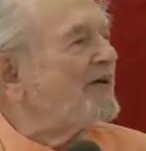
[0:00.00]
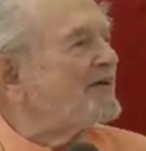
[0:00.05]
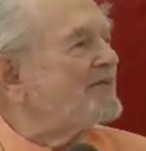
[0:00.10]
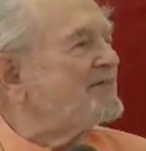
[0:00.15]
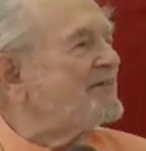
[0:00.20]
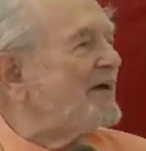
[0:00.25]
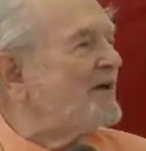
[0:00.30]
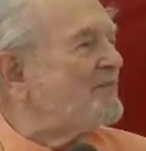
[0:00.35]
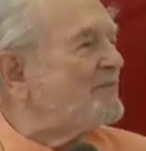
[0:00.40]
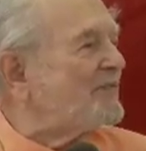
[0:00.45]

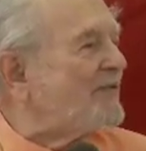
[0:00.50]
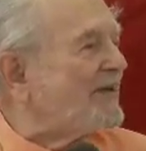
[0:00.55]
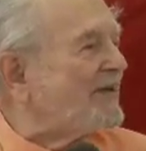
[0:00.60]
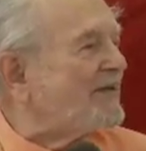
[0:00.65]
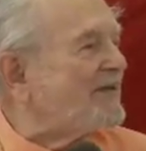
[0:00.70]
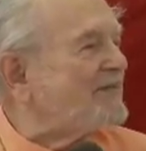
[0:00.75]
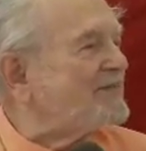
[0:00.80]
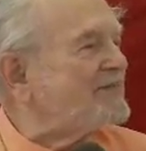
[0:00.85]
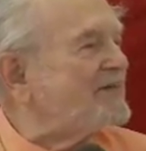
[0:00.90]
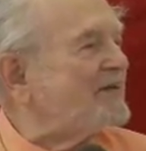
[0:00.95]
accept
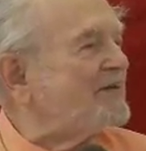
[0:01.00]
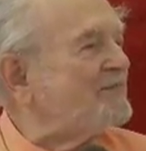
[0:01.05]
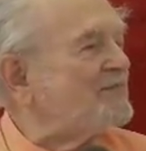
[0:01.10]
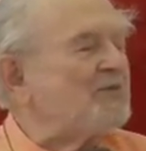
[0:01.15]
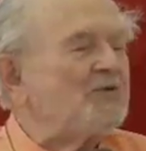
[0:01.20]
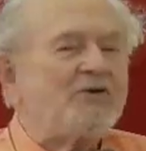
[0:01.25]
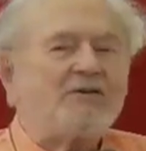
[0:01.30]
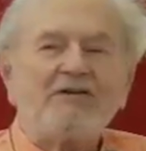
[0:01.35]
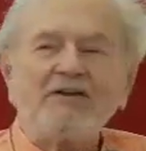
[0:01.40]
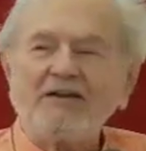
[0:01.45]
it. It
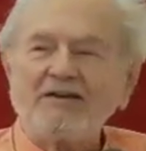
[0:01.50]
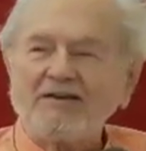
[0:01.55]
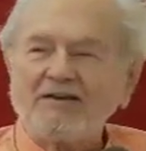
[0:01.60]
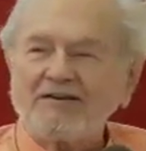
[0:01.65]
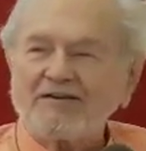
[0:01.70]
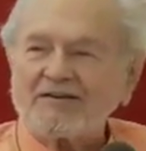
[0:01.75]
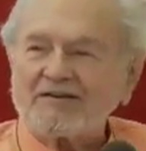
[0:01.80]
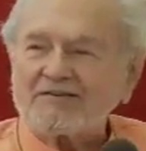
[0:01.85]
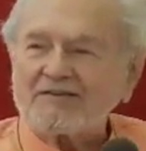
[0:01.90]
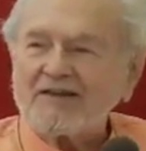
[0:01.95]
seemed
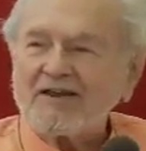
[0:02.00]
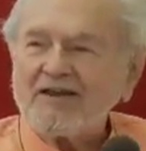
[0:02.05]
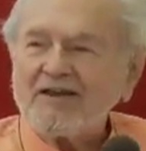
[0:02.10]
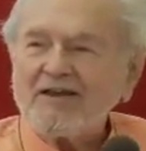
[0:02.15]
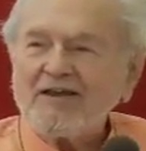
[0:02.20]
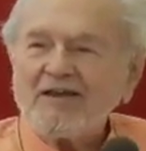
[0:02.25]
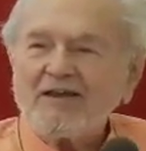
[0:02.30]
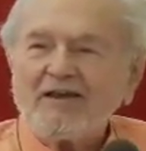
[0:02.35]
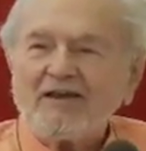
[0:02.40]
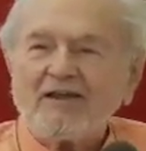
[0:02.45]
ridiculous
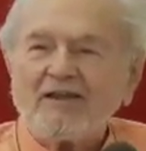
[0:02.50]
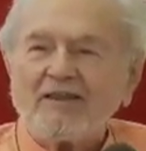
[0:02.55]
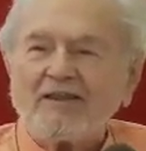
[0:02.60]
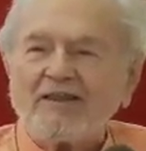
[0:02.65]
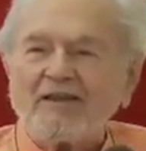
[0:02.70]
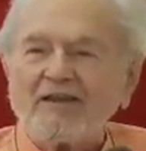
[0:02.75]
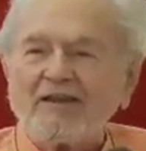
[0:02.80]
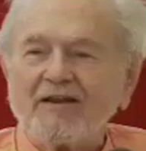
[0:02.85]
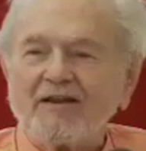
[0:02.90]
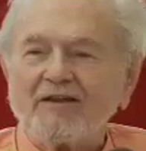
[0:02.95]

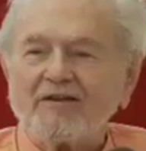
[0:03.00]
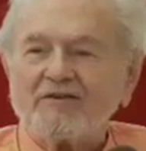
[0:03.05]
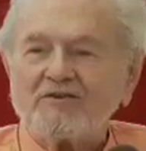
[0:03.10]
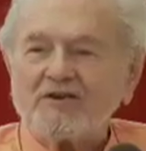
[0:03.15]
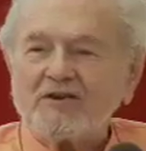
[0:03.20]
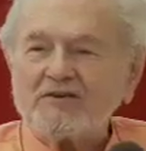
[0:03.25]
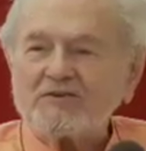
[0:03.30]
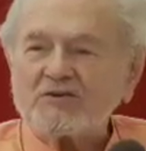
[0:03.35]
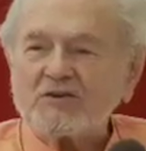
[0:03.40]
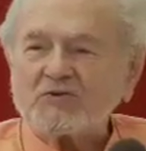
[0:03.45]
that
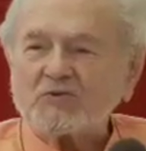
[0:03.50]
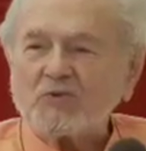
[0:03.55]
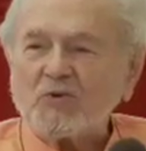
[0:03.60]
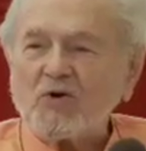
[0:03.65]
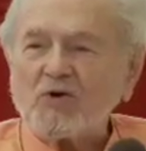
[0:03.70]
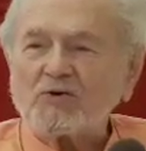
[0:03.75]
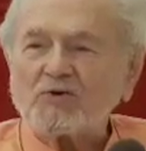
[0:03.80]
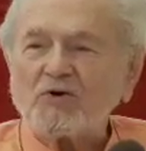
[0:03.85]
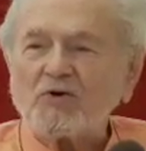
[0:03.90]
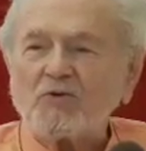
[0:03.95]
Jesus
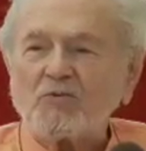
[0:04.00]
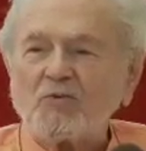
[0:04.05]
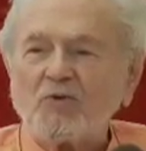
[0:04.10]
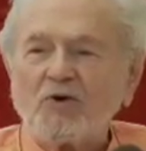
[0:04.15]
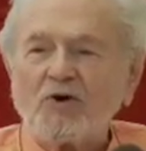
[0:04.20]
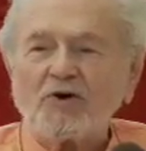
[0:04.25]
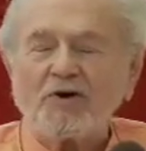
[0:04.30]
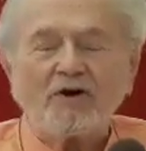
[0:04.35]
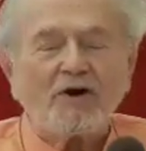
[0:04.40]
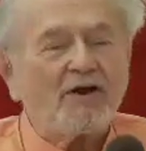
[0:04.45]
walked on
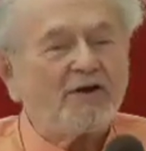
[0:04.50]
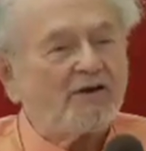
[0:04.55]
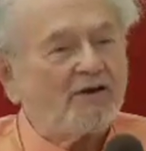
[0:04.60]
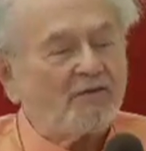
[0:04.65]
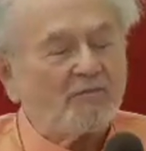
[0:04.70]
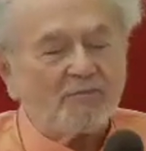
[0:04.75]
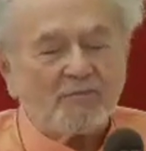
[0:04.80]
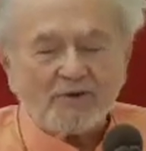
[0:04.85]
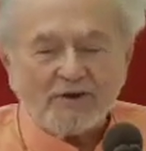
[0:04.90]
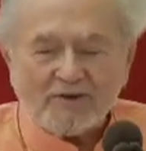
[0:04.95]
water. I
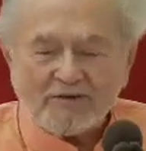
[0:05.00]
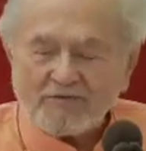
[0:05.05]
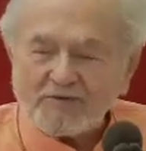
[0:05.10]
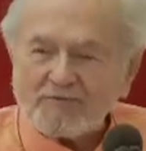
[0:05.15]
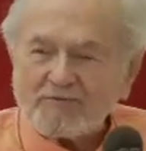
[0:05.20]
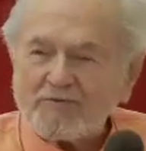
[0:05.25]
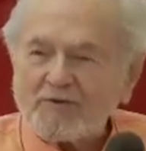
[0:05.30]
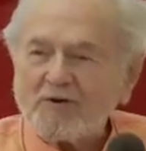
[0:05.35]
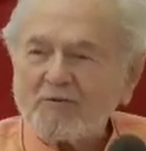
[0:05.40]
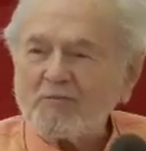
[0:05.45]
didn't believe
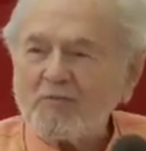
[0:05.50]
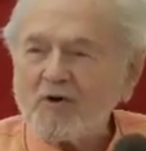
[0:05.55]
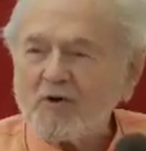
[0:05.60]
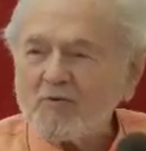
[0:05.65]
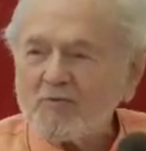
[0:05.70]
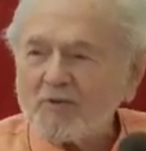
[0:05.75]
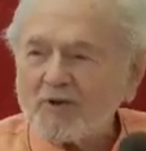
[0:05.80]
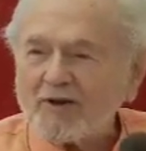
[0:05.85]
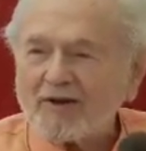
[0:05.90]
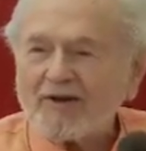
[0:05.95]
it for a
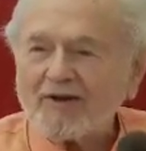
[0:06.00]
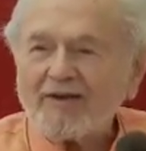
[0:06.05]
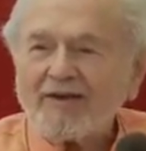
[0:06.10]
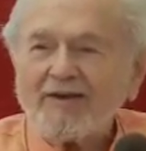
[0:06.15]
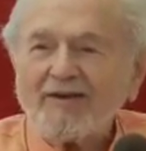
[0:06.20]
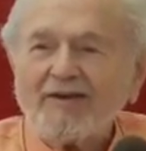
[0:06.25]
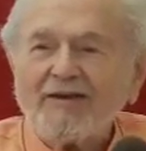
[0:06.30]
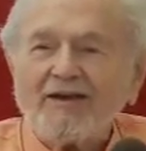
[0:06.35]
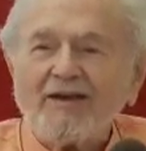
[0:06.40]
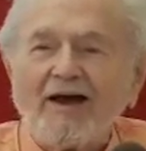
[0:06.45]
moment.
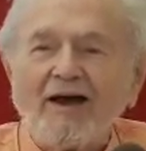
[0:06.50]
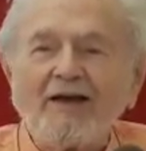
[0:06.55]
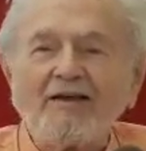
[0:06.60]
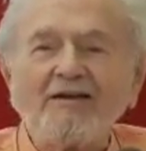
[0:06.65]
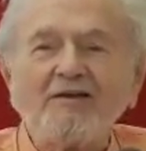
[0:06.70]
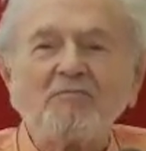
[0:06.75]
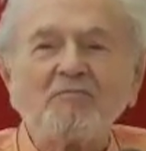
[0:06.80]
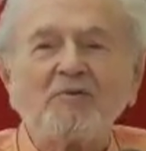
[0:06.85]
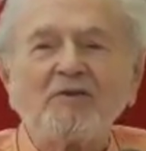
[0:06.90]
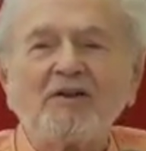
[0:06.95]
I
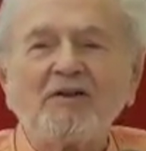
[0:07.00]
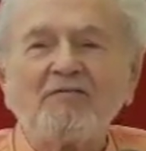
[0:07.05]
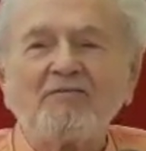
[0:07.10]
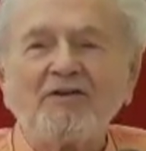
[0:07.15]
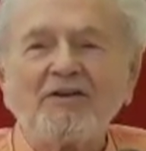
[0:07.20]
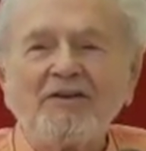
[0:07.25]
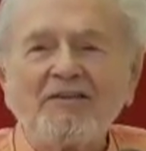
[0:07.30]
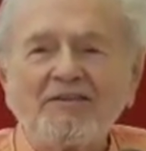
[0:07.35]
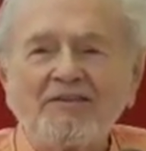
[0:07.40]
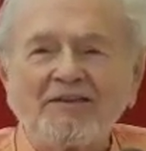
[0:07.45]
didn't believe
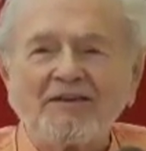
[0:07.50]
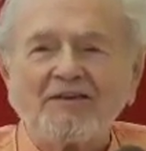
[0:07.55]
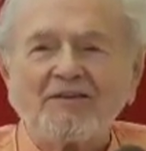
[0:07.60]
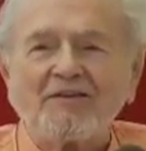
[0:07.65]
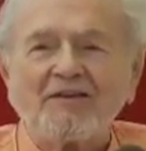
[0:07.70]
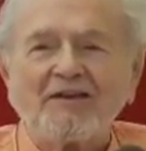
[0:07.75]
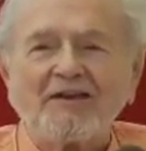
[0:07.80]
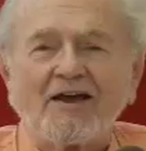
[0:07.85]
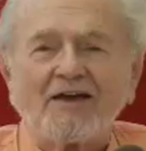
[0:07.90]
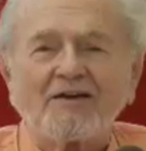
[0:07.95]

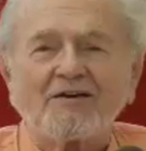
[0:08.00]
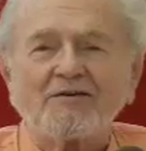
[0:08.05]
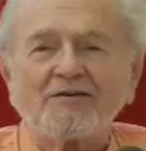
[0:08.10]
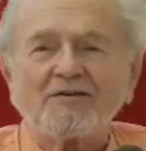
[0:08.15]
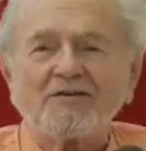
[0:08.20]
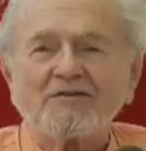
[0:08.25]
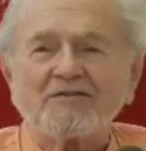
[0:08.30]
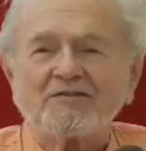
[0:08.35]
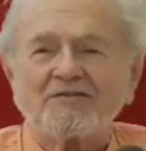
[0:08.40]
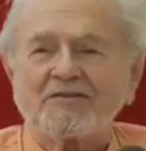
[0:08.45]
anything that I
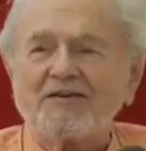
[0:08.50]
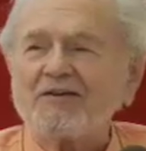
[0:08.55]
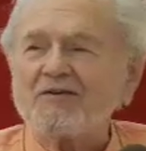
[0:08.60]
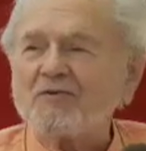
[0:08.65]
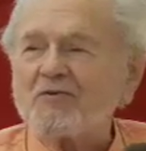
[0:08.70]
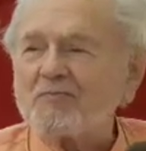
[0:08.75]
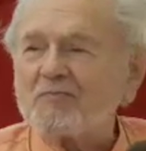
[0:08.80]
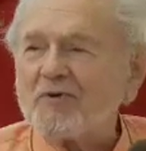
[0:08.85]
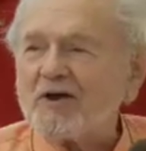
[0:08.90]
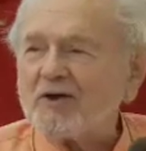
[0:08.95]
couldn't see
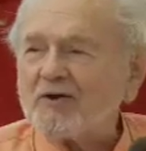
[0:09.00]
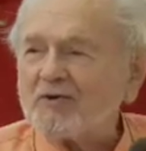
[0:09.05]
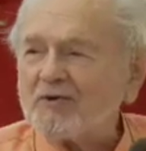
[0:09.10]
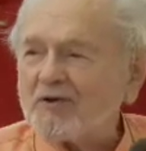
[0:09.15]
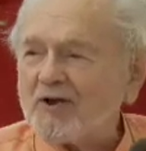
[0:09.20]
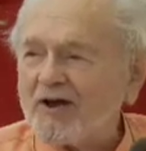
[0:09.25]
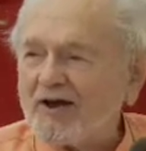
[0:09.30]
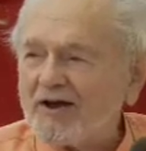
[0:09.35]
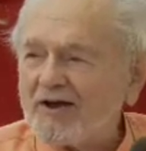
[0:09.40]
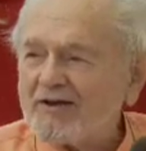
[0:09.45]
with my
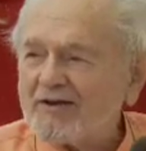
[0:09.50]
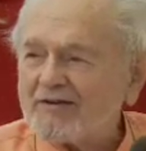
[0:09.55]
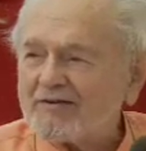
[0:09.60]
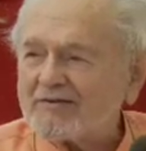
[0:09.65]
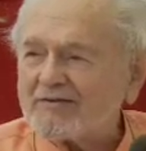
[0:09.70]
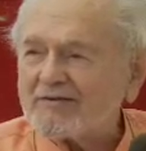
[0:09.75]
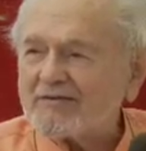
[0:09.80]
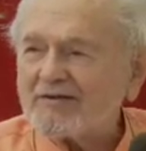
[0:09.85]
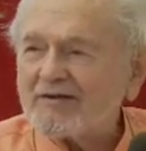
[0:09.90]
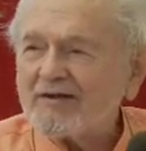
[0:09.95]
own
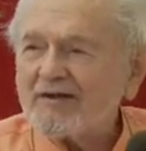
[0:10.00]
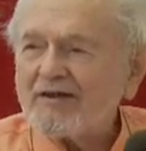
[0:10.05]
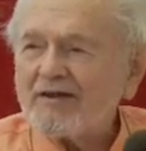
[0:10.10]
eyes."